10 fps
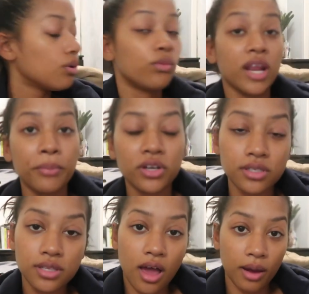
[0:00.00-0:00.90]
when I
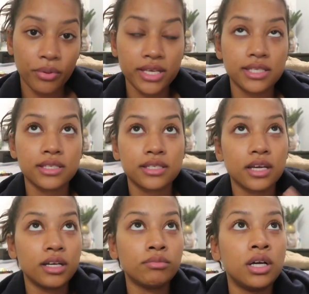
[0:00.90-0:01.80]
purchased the Apres
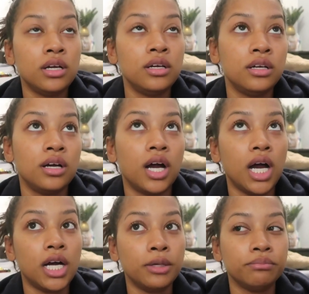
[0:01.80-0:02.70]
system,
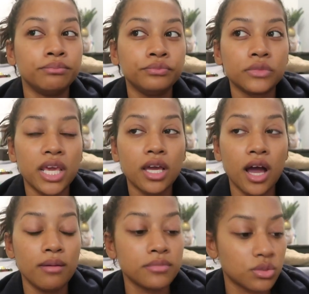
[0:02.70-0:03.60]
um, it
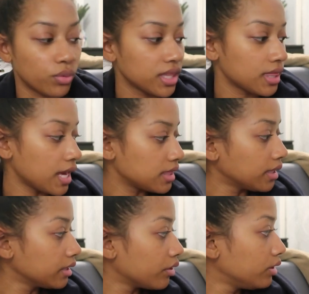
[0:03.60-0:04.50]
comes with like
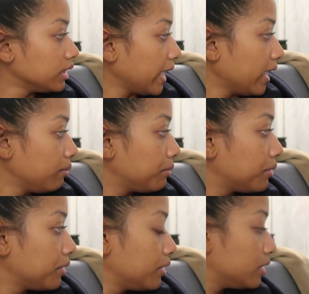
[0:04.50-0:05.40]
the little lamp.
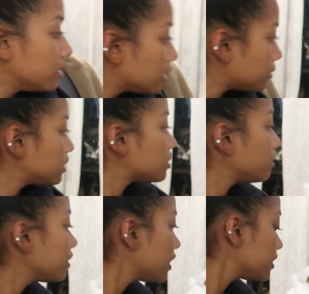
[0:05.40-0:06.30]
Let me show
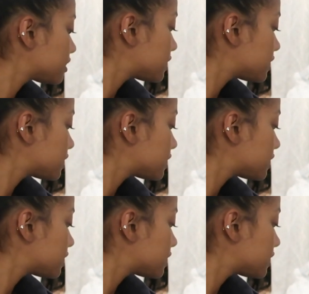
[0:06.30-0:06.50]
you this.